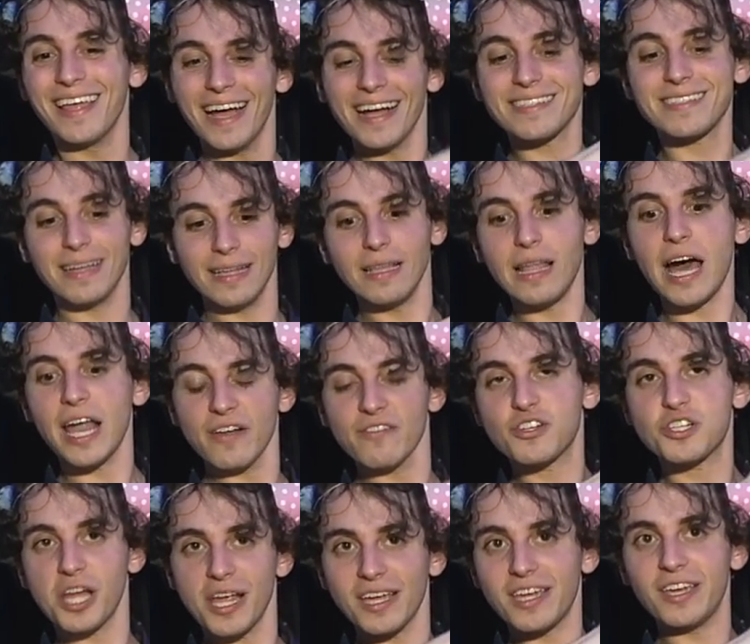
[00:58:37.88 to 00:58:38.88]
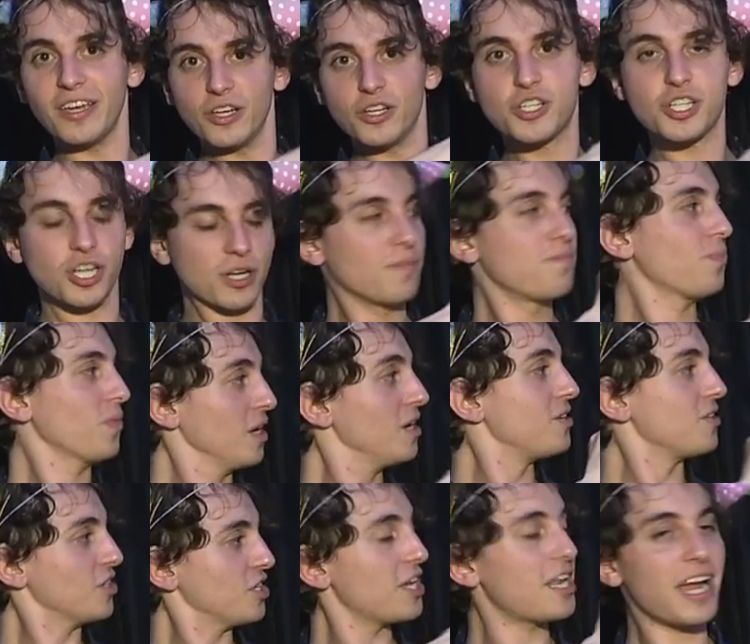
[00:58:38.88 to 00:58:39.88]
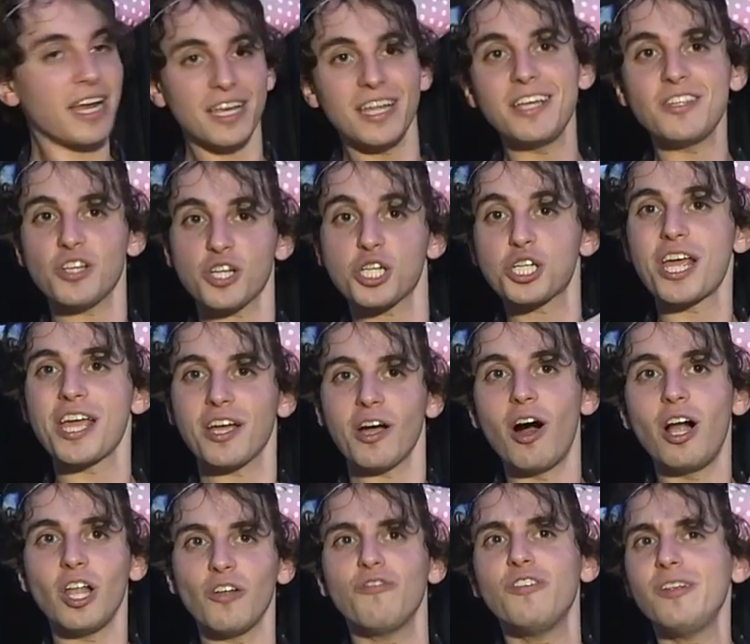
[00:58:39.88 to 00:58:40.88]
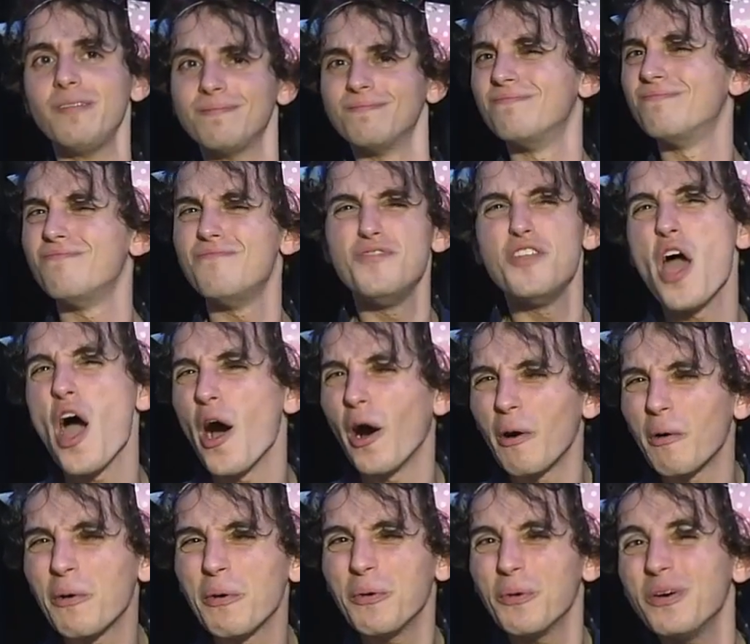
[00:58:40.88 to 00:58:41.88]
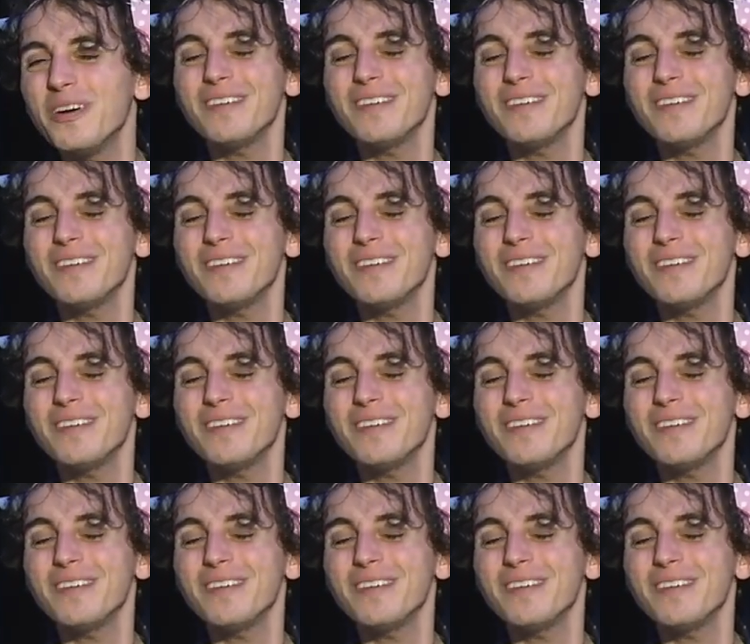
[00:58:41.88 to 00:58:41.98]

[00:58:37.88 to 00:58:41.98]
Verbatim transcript: That's a lot of shakeage. Did I need to shake all of it? No.